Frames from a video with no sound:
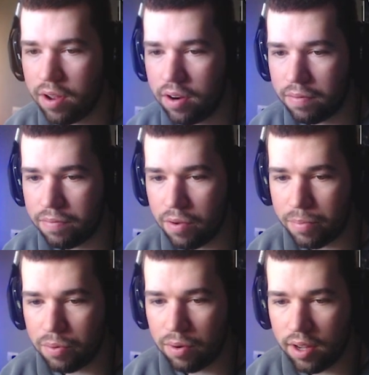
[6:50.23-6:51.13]
the
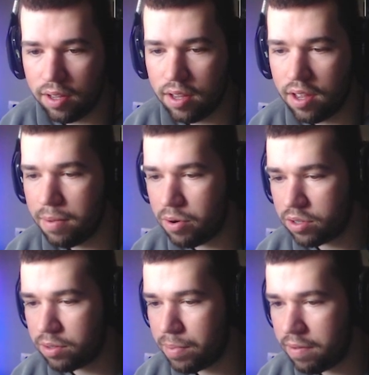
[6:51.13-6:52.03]
footballer,
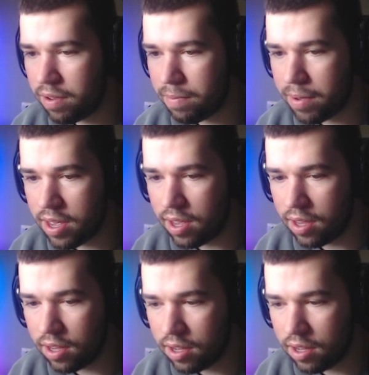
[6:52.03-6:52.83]
box PvP.